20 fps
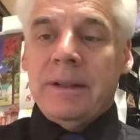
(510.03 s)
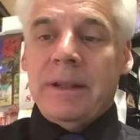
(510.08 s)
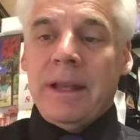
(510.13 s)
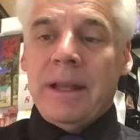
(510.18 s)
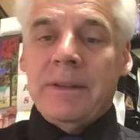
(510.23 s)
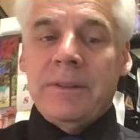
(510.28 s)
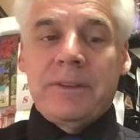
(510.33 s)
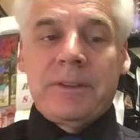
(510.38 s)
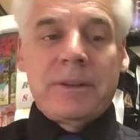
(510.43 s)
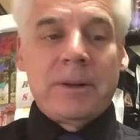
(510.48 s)

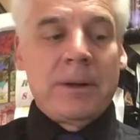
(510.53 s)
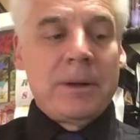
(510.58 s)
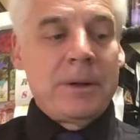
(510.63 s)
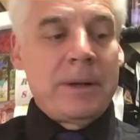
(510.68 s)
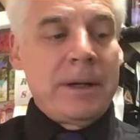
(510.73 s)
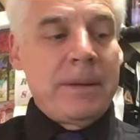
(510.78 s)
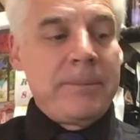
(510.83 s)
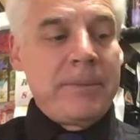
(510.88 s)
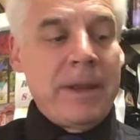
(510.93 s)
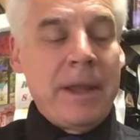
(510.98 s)
And
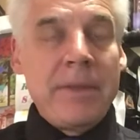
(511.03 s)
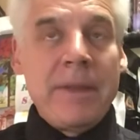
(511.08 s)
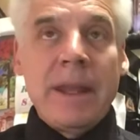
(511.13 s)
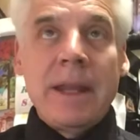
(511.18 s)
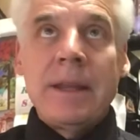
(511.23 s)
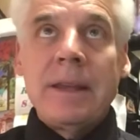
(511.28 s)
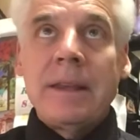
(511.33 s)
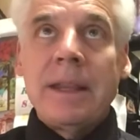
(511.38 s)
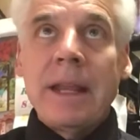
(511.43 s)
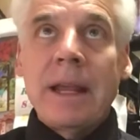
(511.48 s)
so and
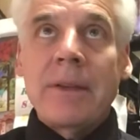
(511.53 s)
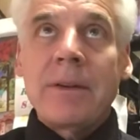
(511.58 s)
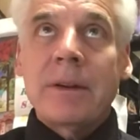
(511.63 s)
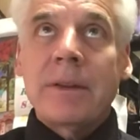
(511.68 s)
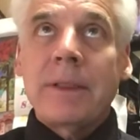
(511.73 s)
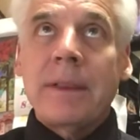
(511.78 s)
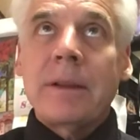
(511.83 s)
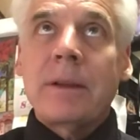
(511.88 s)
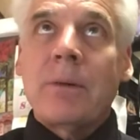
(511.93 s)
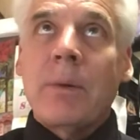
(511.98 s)
then the
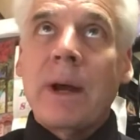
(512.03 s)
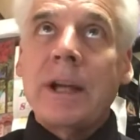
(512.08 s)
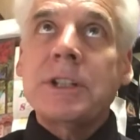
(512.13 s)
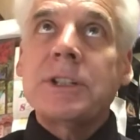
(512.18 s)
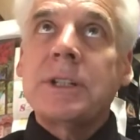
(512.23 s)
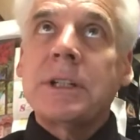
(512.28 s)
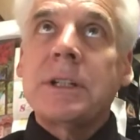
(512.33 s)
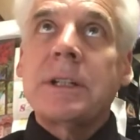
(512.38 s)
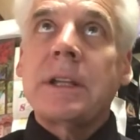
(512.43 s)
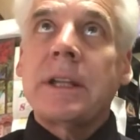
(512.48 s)
other
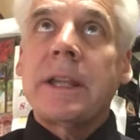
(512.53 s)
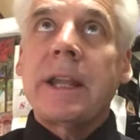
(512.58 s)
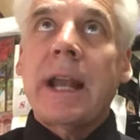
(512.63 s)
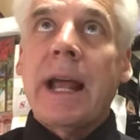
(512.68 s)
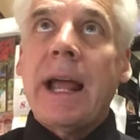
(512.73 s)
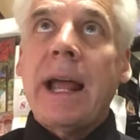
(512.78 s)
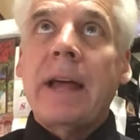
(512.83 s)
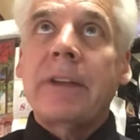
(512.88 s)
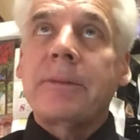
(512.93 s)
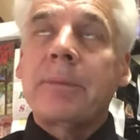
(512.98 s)
question that
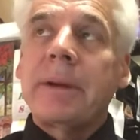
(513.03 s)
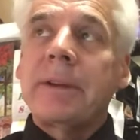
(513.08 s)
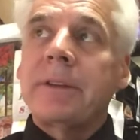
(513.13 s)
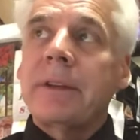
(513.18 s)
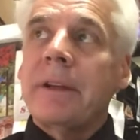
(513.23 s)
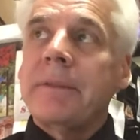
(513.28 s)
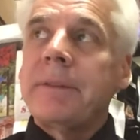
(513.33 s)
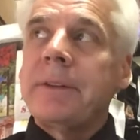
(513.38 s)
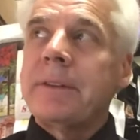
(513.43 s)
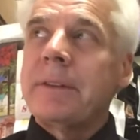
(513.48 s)
I asked
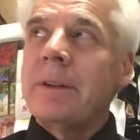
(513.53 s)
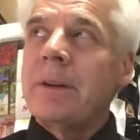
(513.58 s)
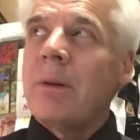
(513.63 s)
myself is,